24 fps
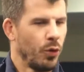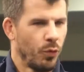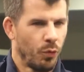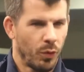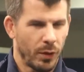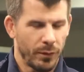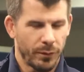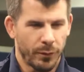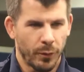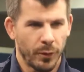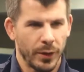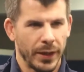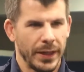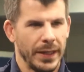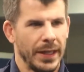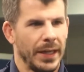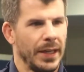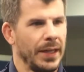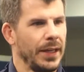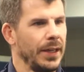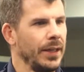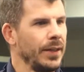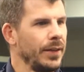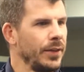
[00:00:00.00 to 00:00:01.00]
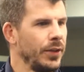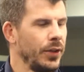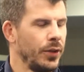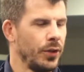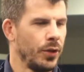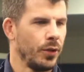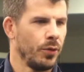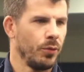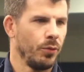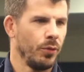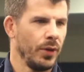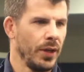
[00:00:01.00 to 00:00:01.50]
149, you
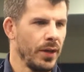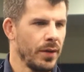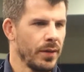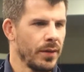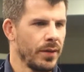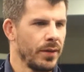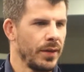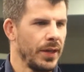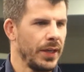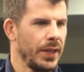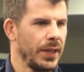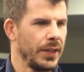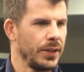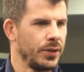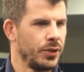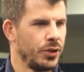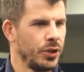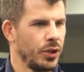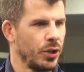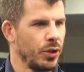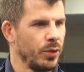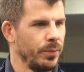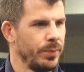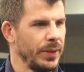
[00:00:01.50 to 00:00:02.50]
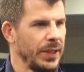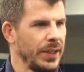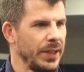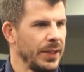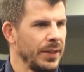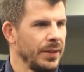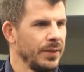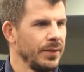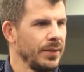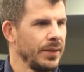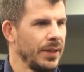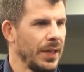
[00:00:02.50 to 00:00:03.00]
know, with uh, Joe
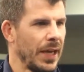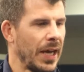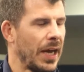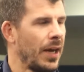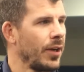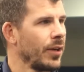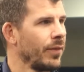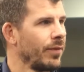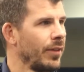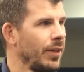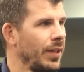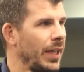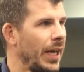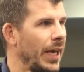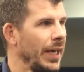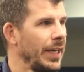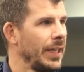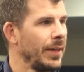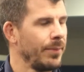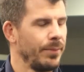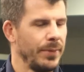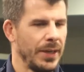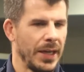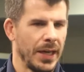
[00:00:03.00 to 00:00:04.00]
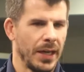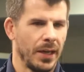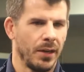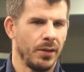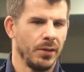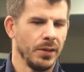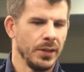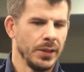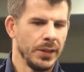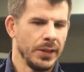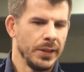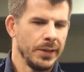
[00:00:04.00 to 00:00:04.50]
being out of the lineup
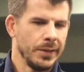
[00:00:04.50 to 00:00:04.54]
now,